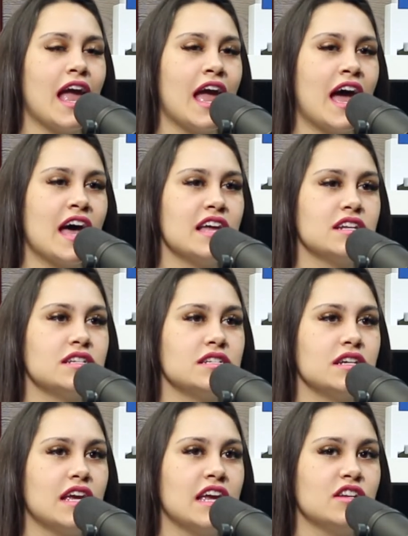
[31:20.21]
And
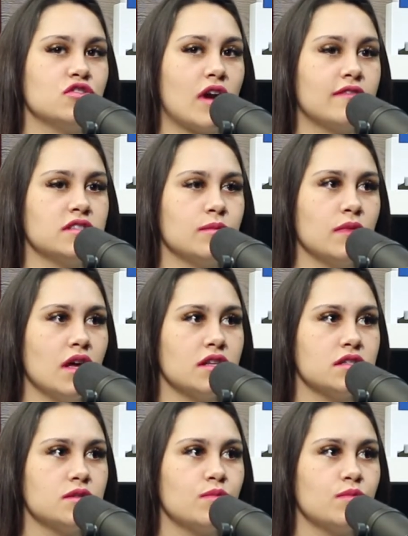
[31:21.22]
it drives them nuts